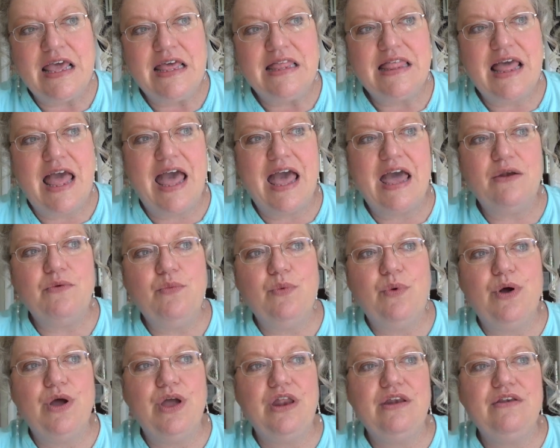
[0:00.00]
They had
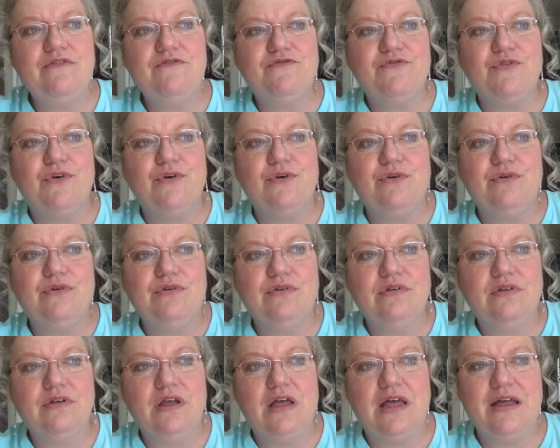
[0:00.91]
one for,
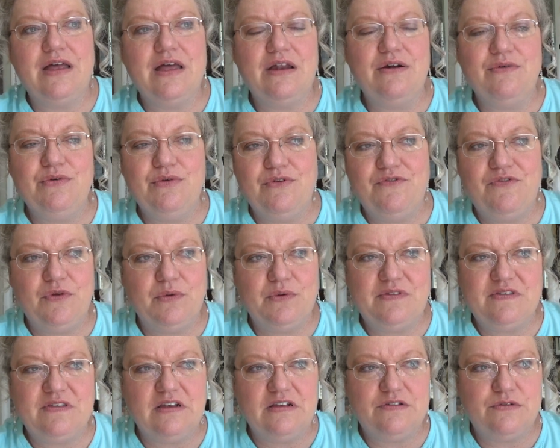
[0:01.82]
I don't know if it
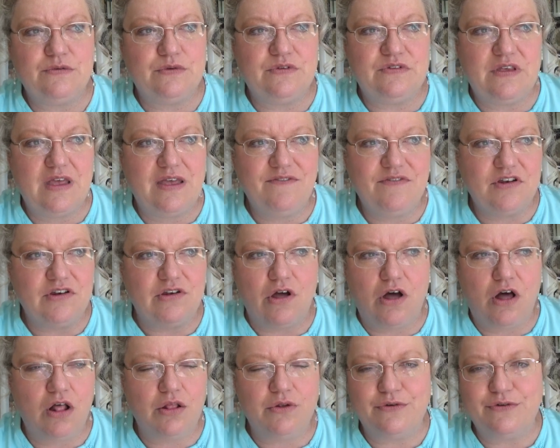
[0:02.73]
was $6 or
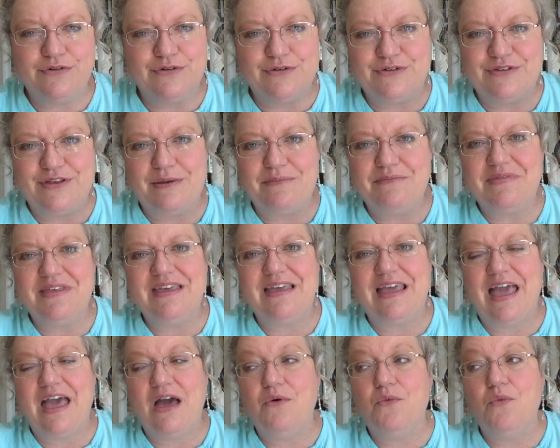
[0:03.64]
$7 or
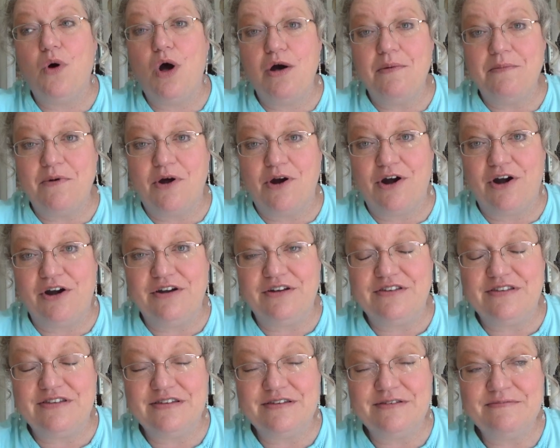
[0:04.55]
something at
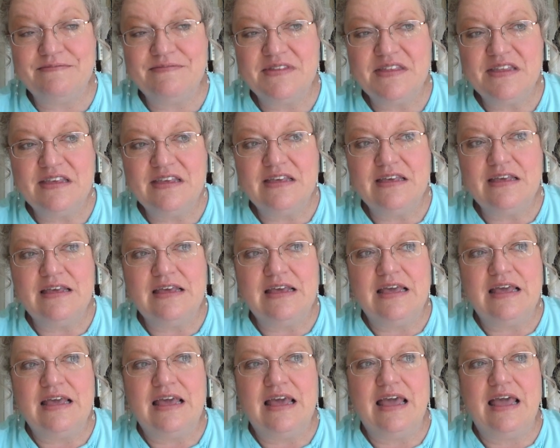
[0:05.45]
Walmart.
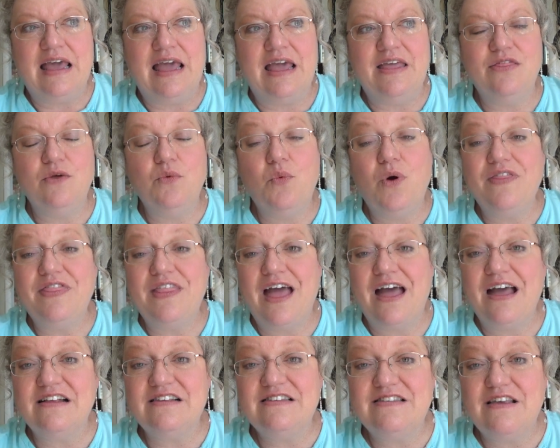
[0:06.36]
And the one that
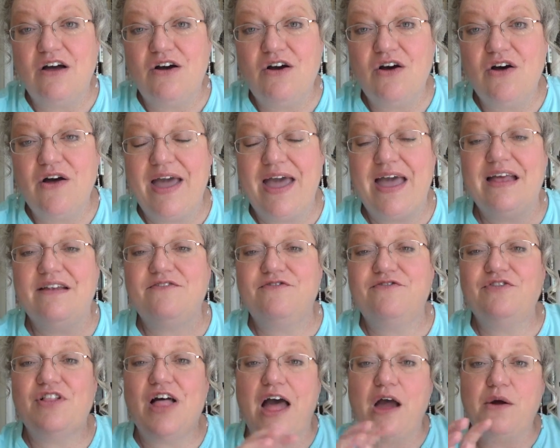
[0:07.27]
I saw had
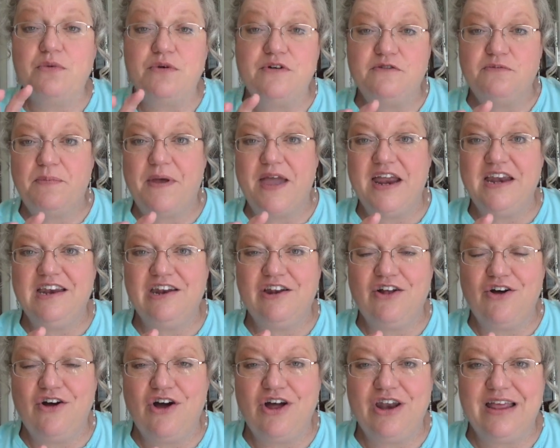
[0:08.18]
flowers painted
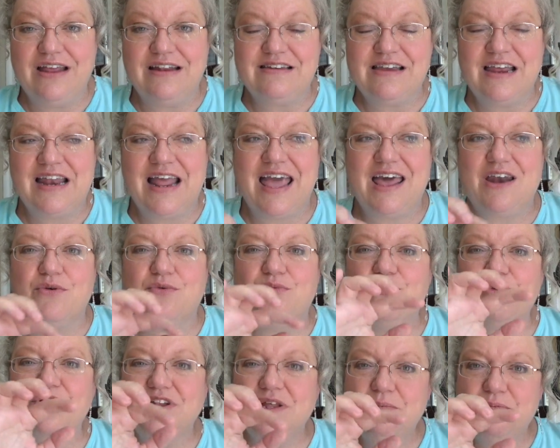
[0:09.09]
on it, and it had a
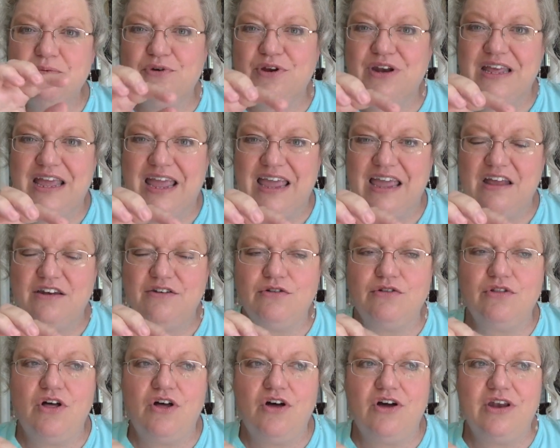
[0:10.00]
really pretty
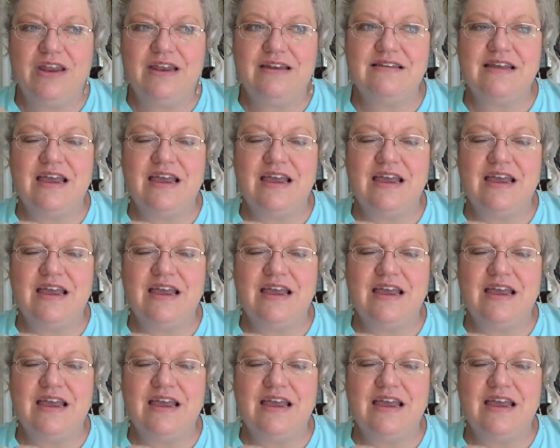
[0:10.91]
handle on it.